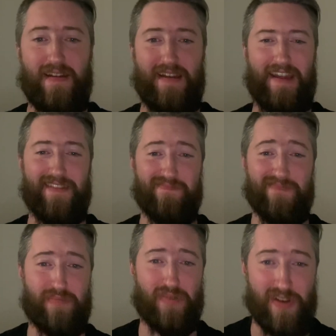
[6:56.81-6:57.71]
And
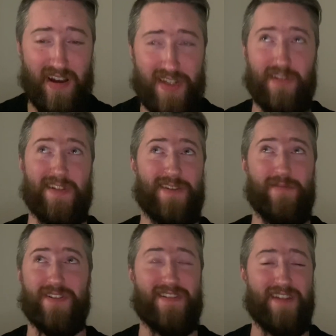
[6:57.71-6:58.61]
the production, too,
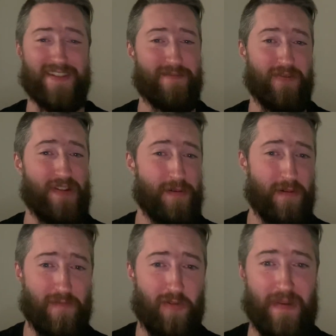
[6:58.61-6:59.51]
just doesn't really do
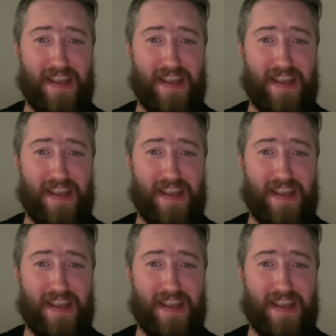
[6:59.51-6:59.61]
it for me.